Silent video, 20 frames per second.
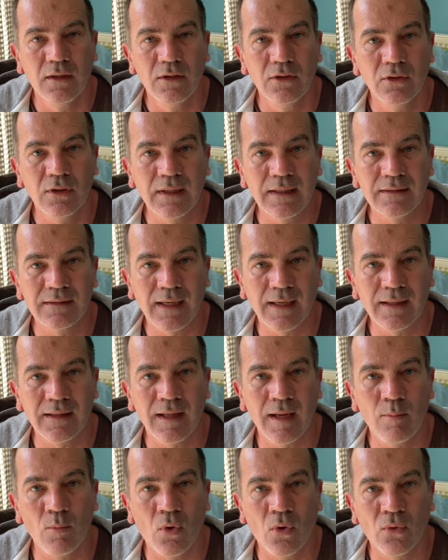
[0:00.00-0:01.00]
You can take
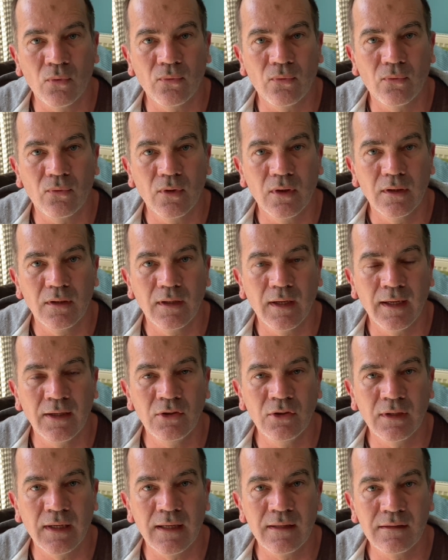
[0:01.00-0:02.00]
them off and
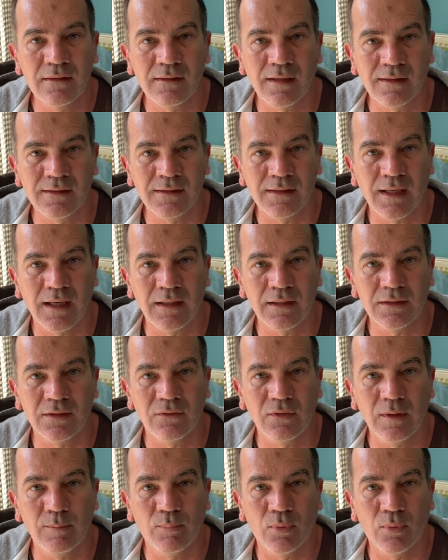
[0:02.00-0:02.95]
you can successfully